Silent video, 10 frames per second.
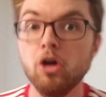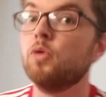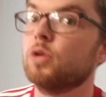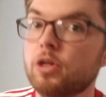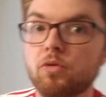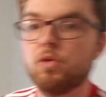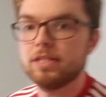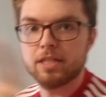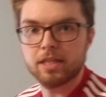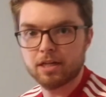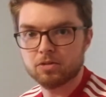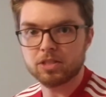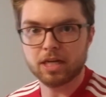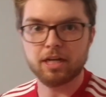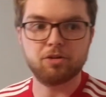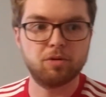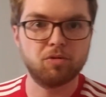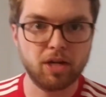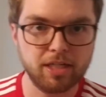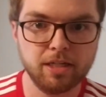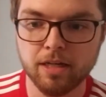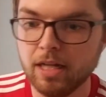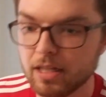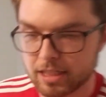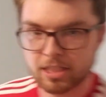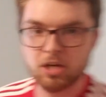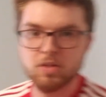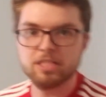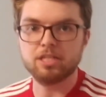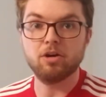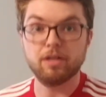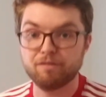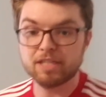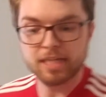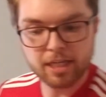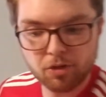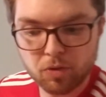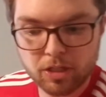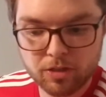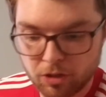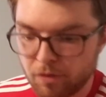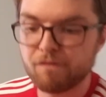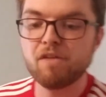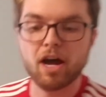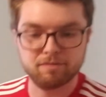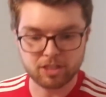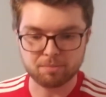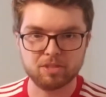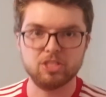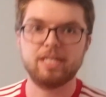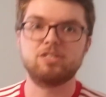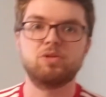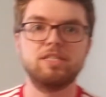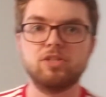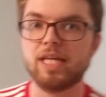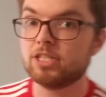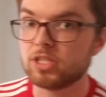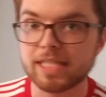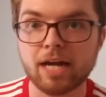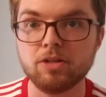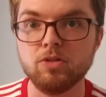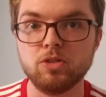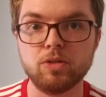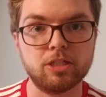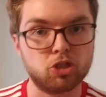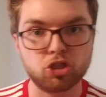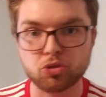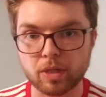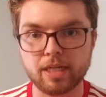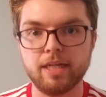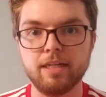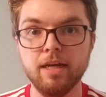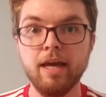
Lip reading: We're going to run to the other side. Are we ready? Let's go. And if I tag you, what do? 5 jumping jacks, right? So that's just how you do it. You shrink it.